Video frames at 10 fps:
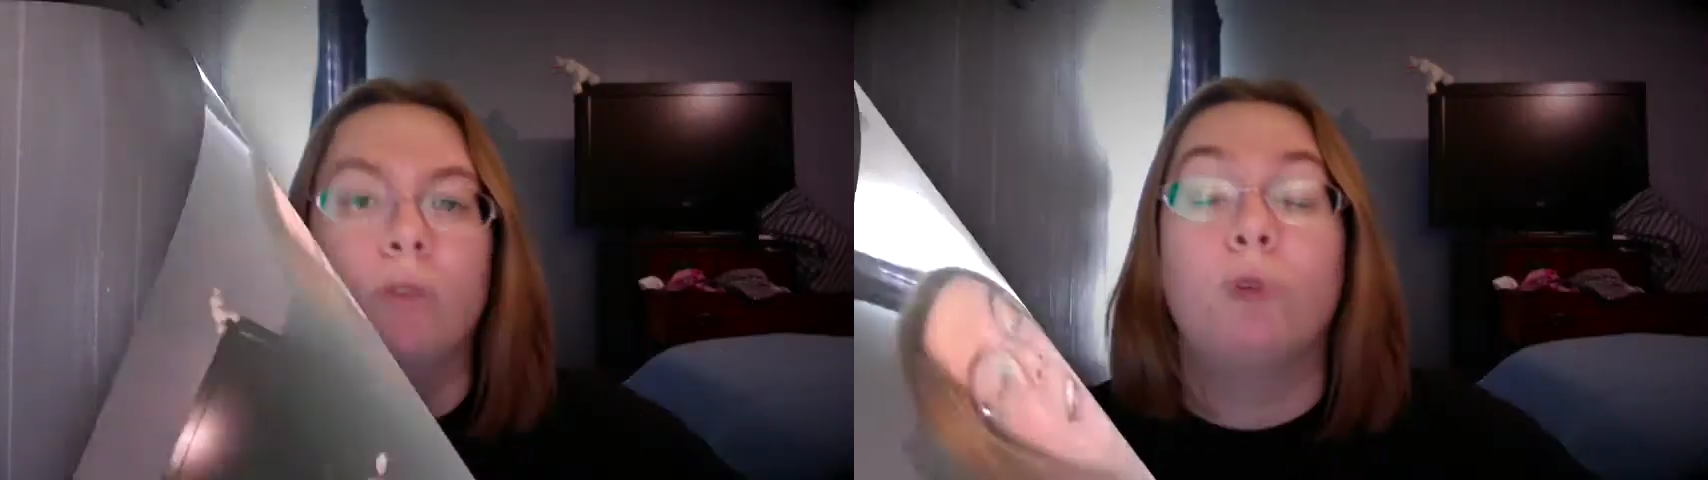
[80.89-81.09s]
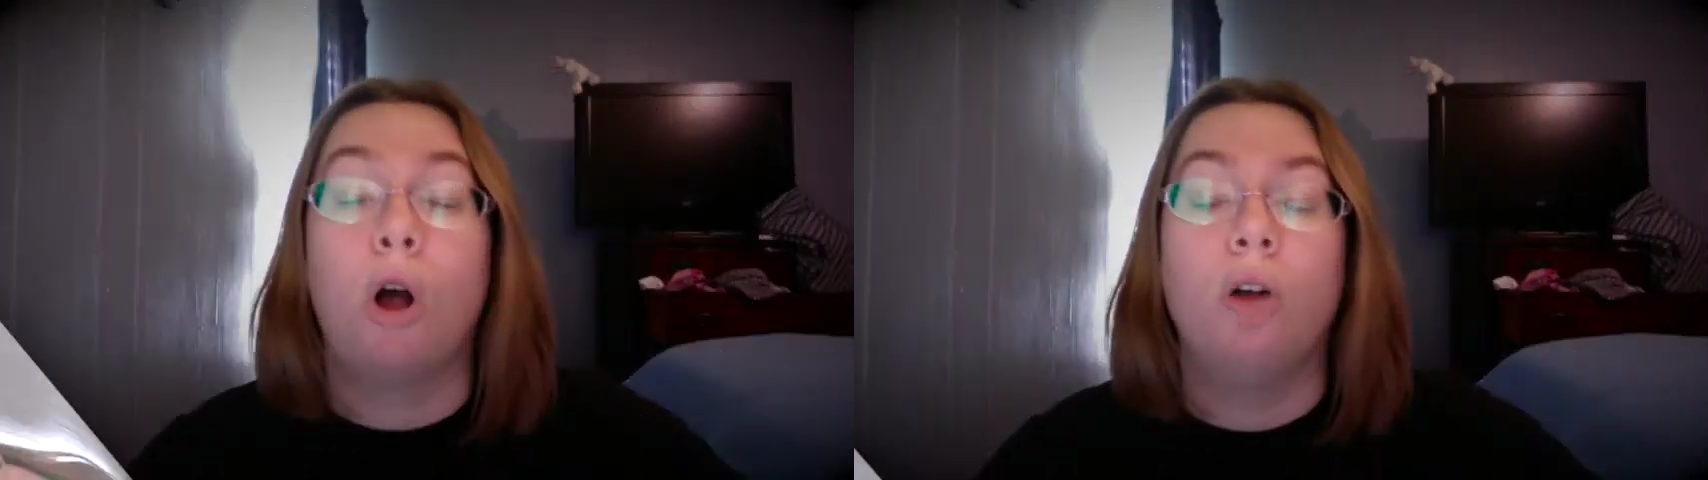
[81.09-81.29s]

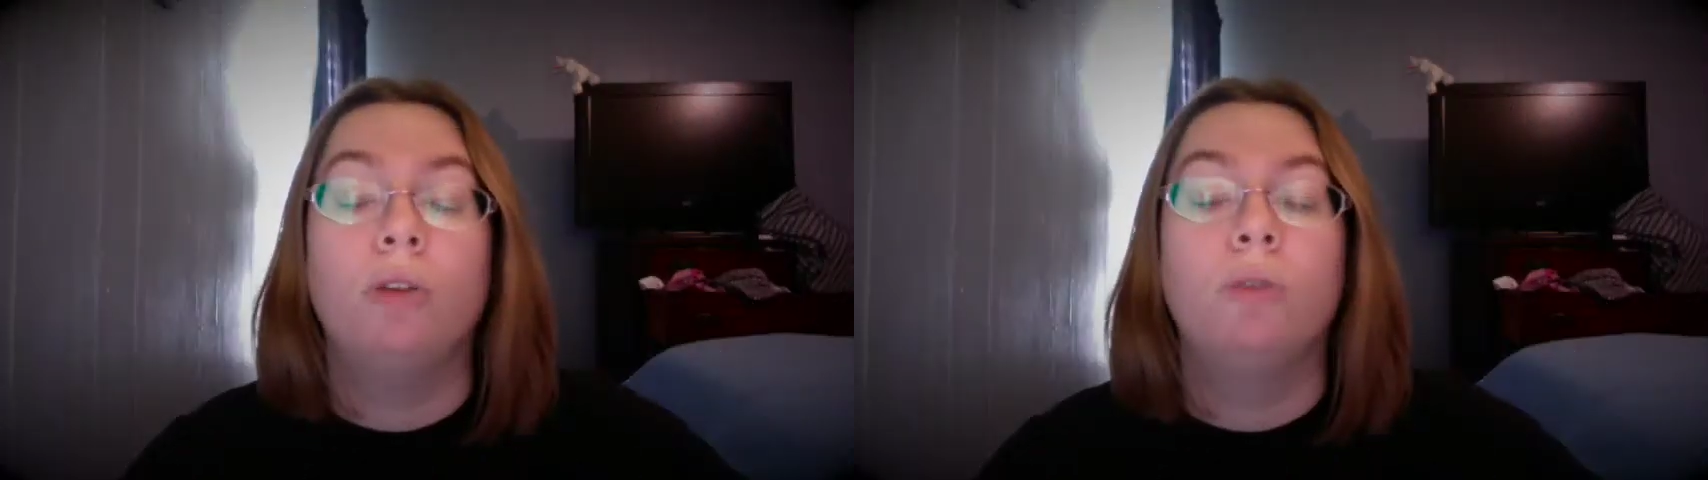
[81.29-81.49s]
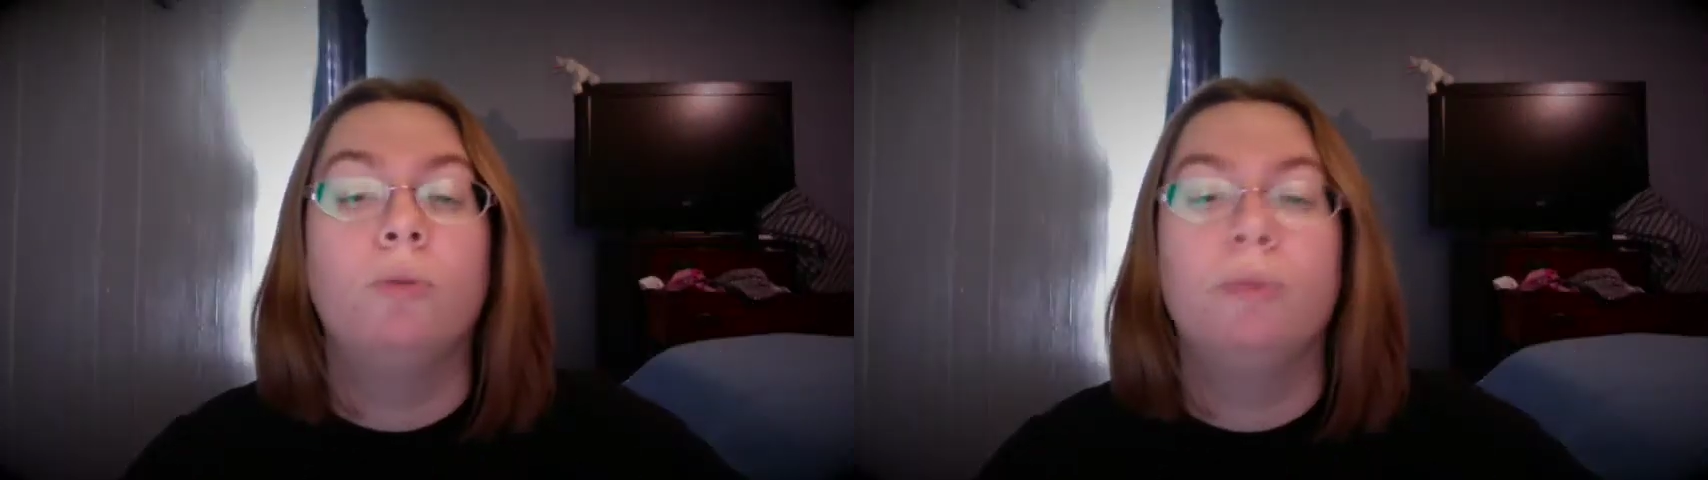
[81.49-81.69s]

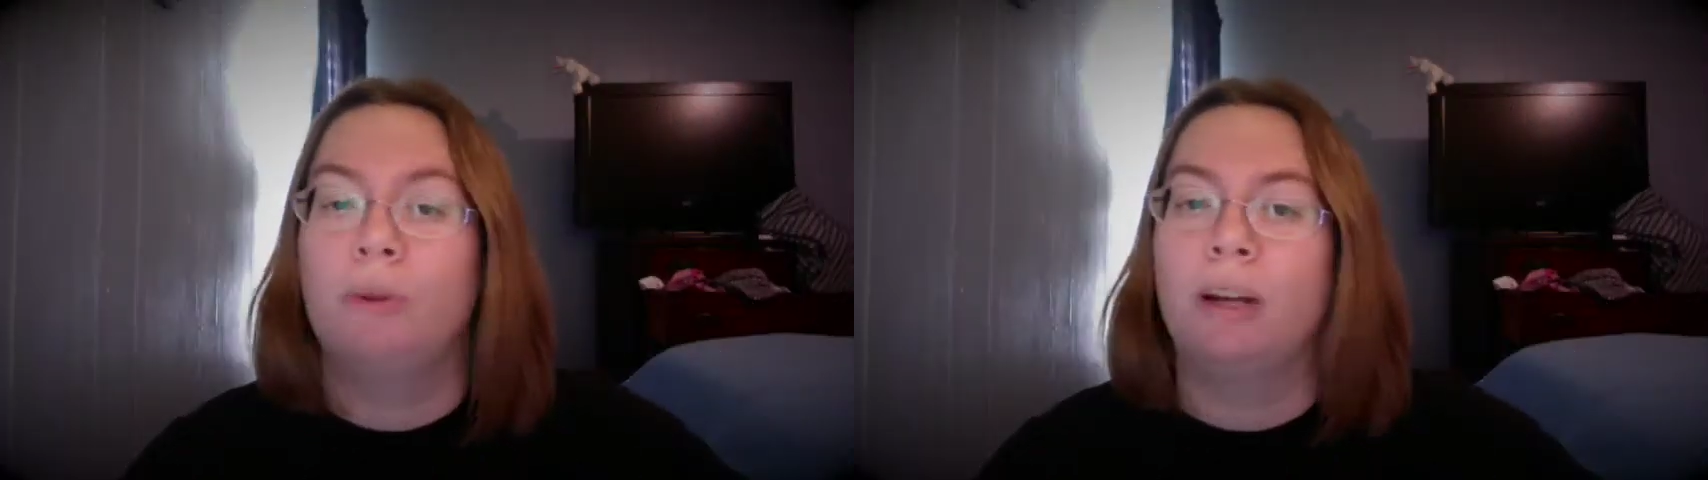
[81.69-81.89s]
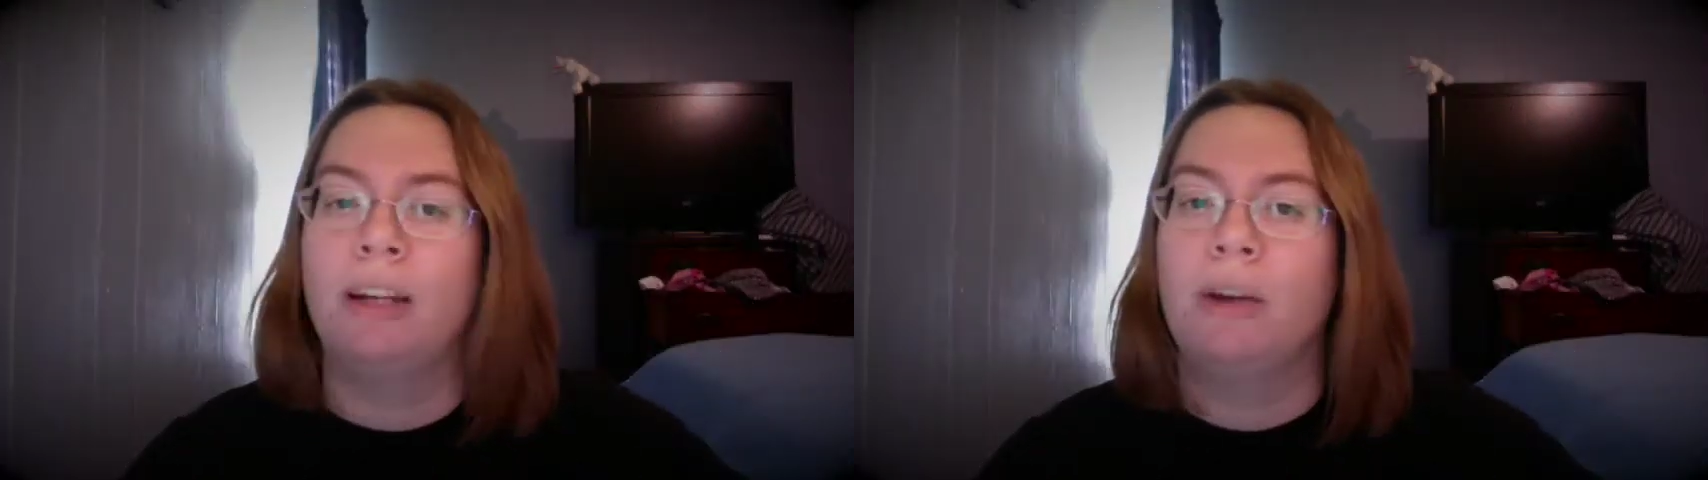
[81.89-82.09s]
Wrong will be
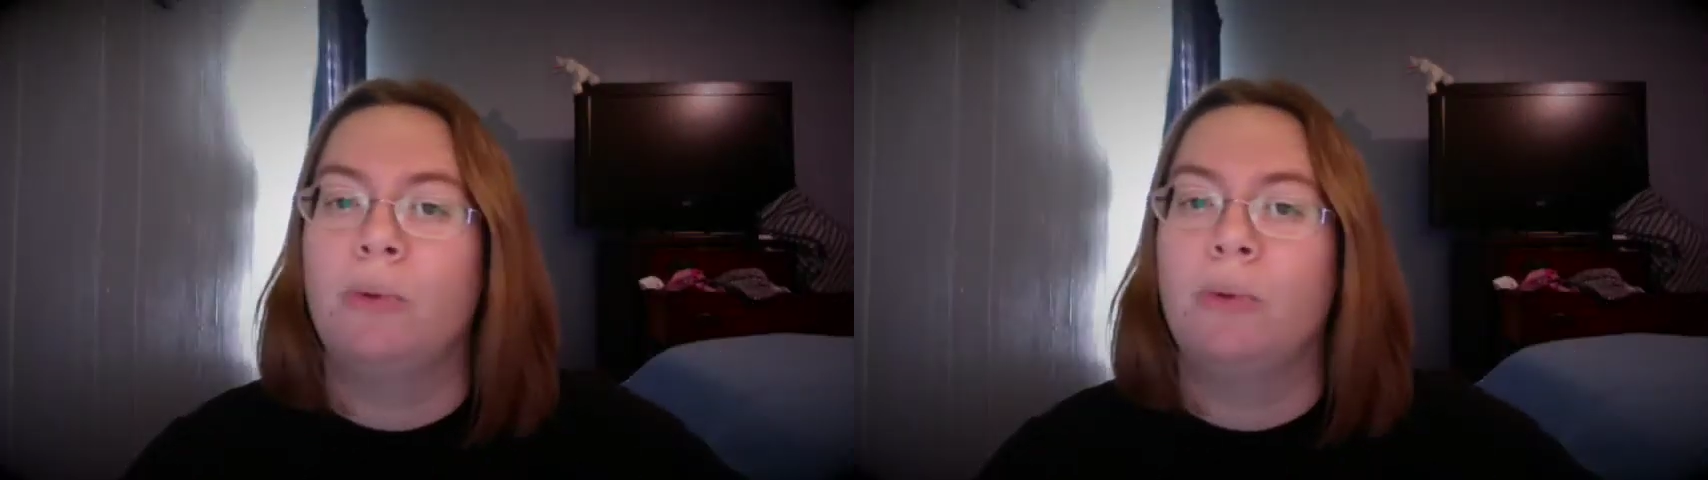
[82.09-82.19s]
right